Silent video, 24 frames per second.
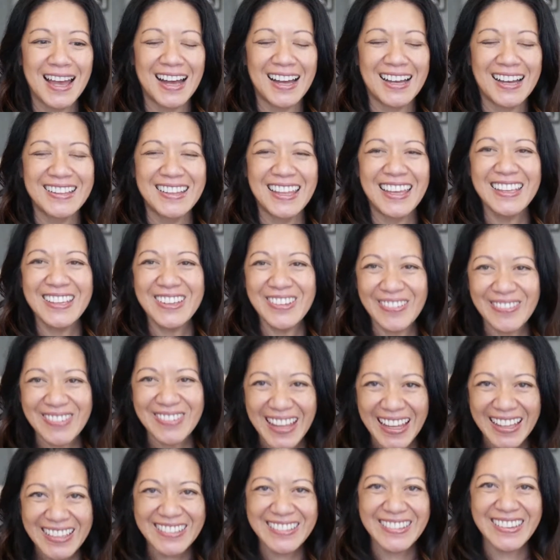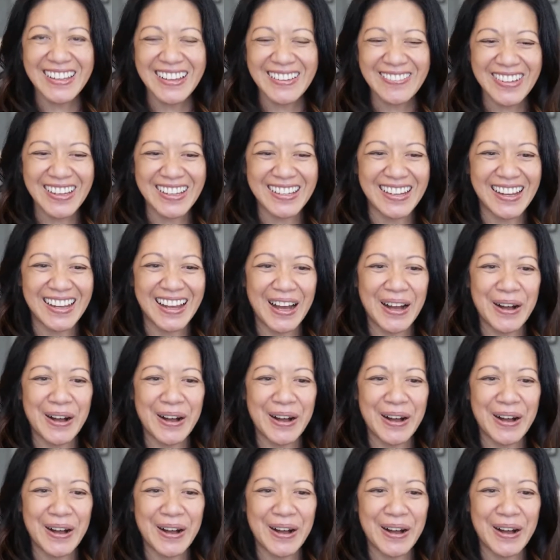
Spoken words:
Thank you. I'm glad you love it.